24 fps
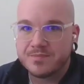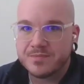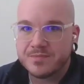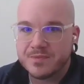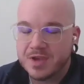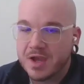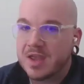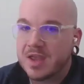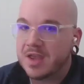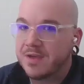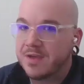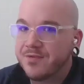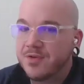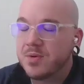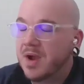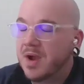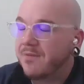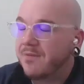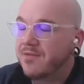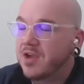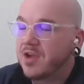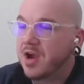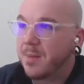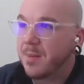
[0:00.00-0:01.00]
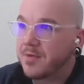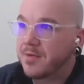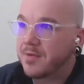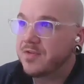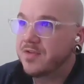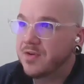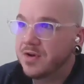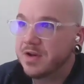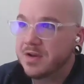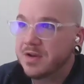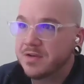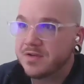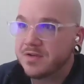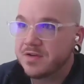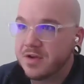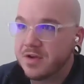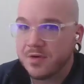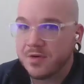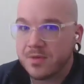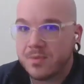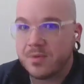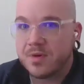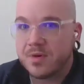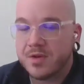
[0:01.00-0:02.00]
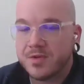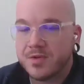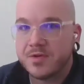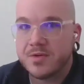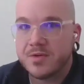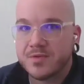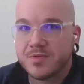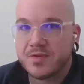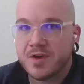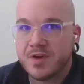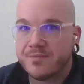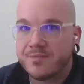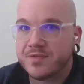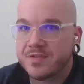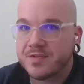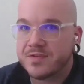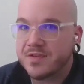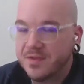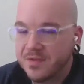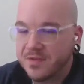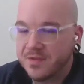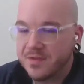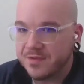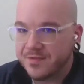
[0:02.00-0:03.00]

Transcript: yeah, if you have the opportunity to go to one of those conferences,